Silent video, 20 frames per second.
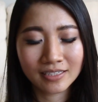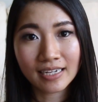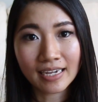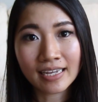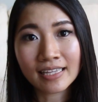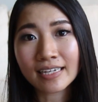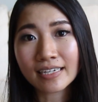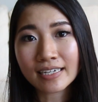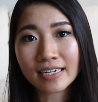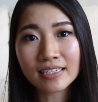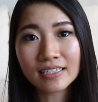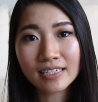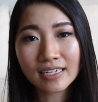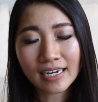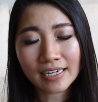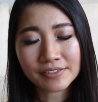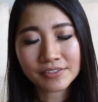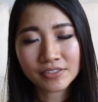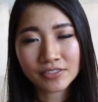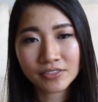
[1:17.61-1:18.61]
And I kind of
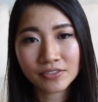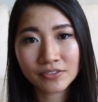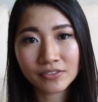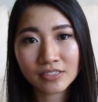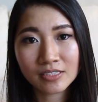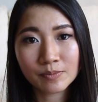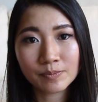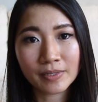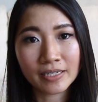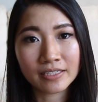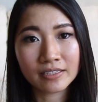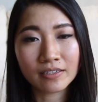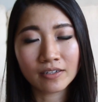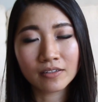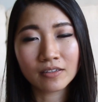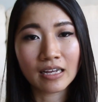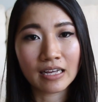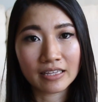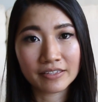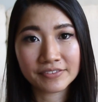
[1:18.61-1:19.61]
had to spend a
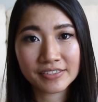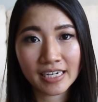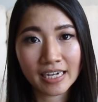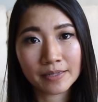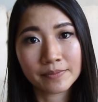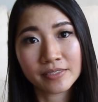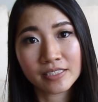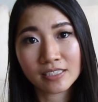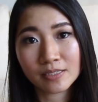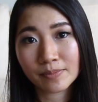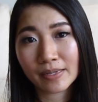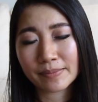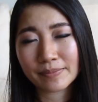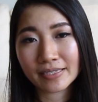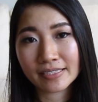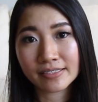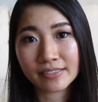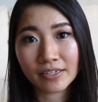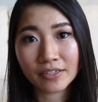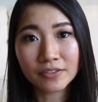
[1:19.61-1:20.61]
lot of time just by
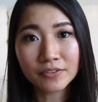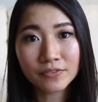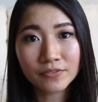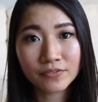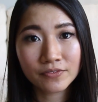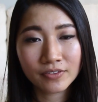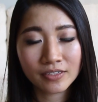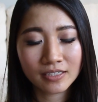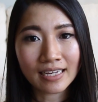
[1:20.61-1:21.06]
myself.